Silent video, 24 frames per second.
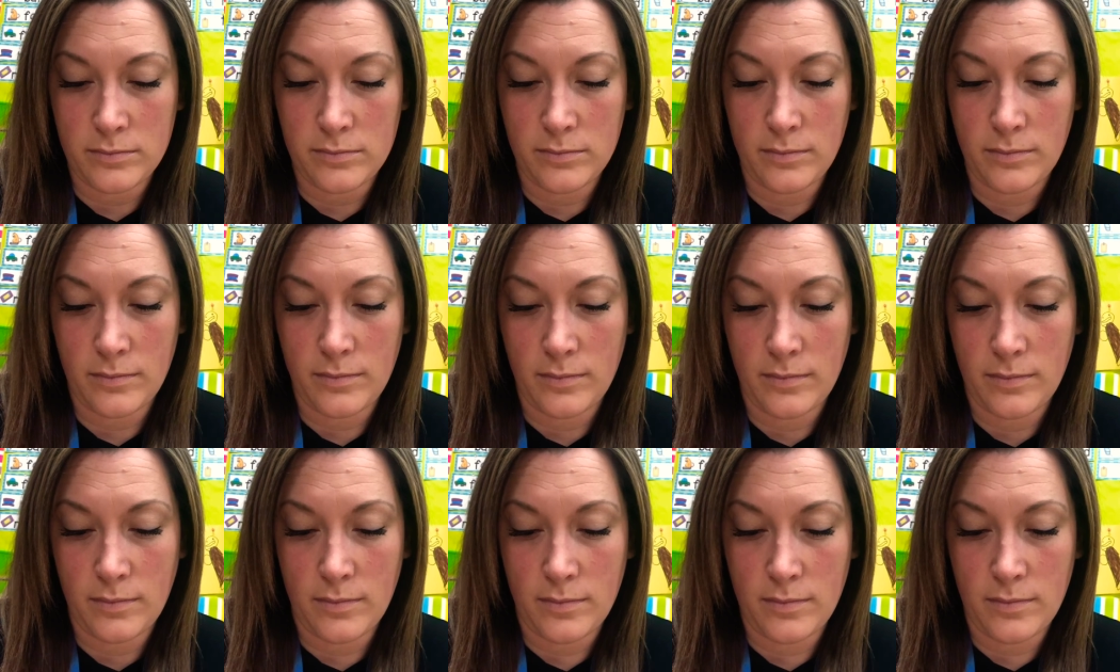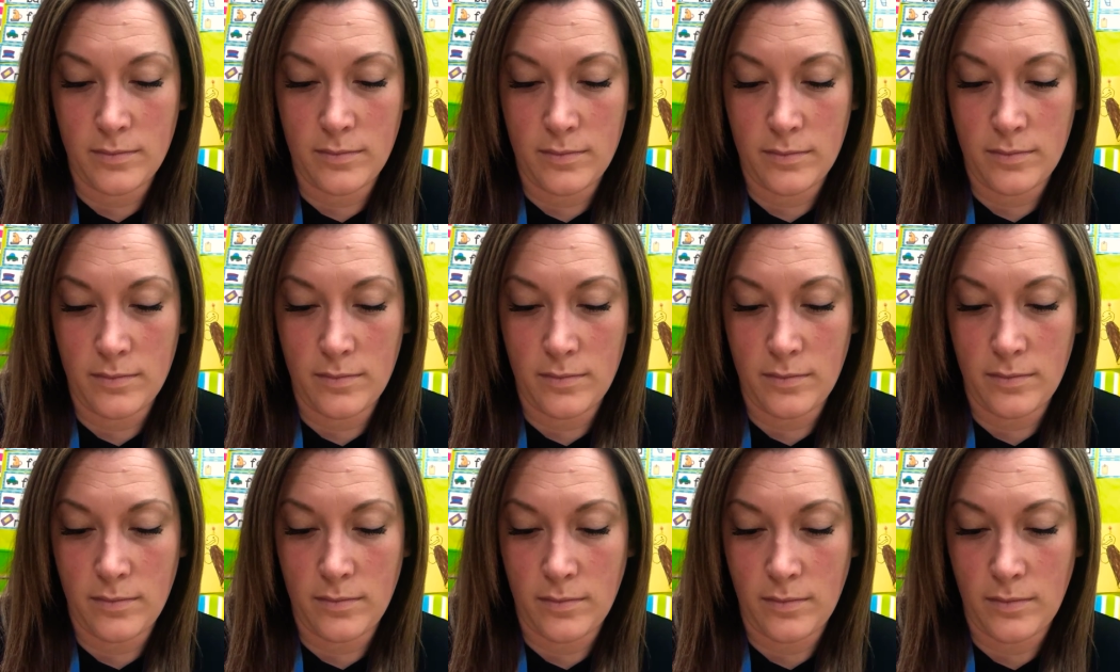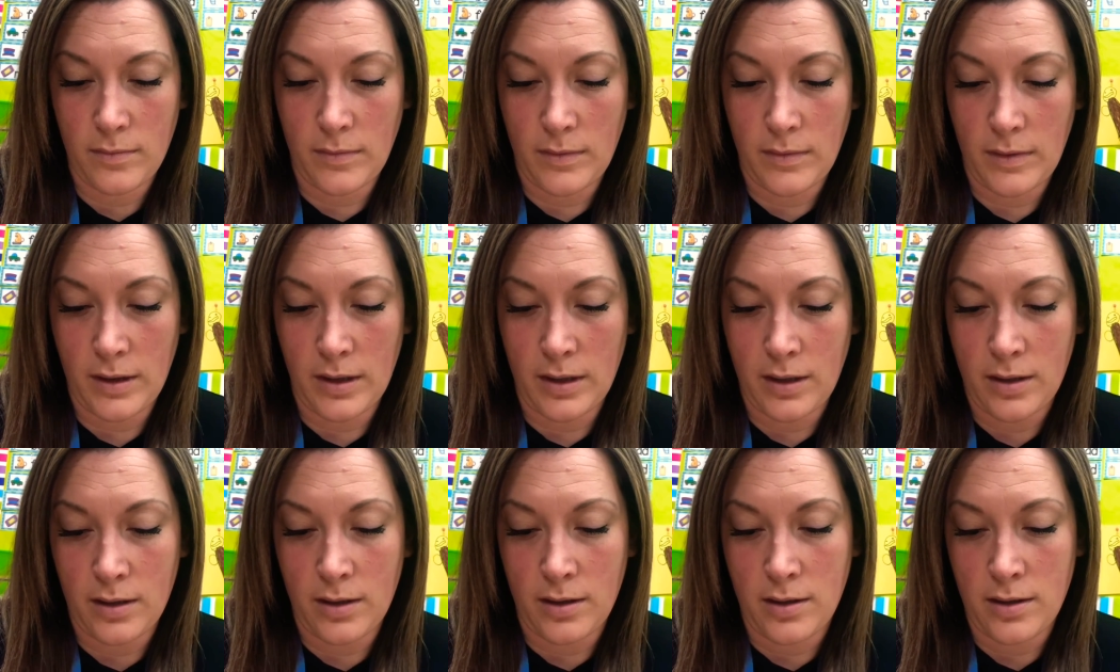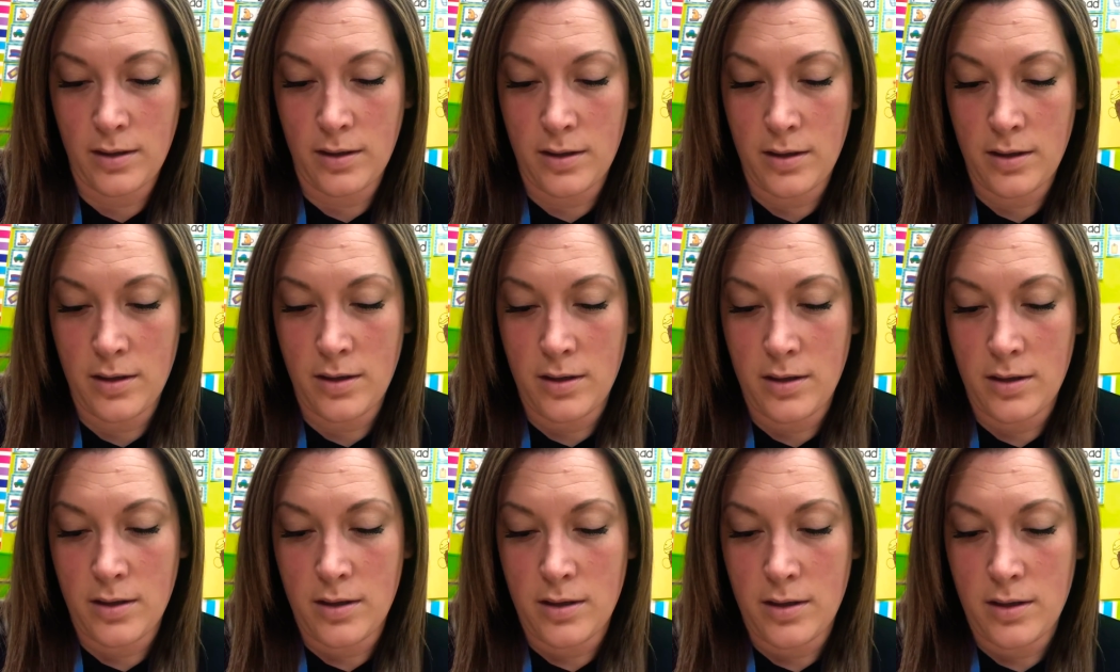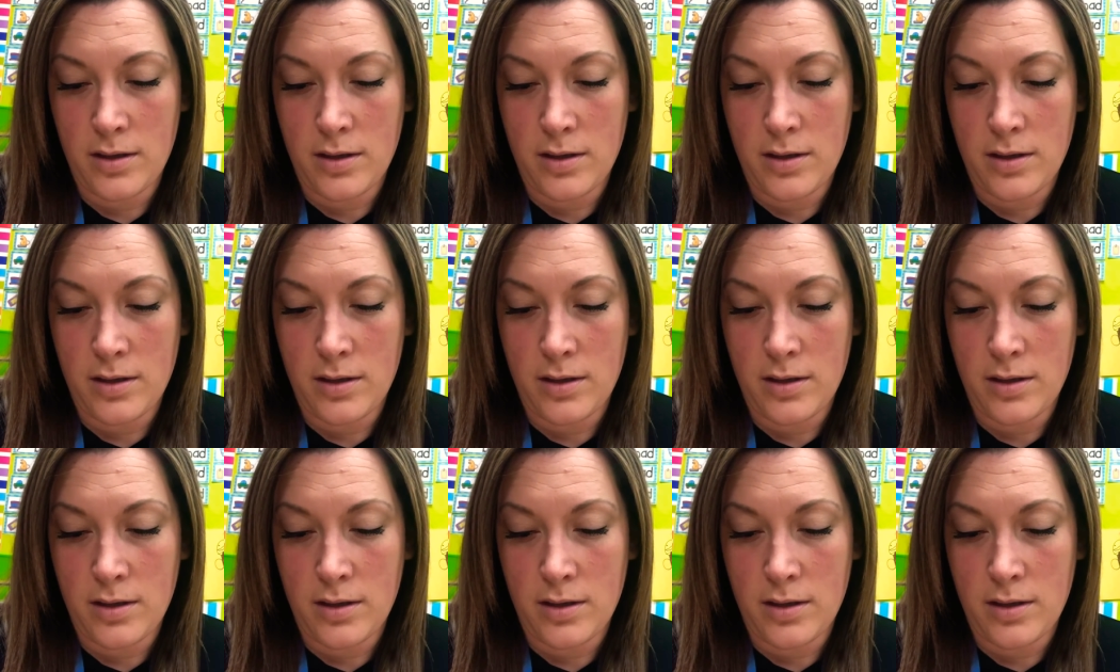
(no one is talking)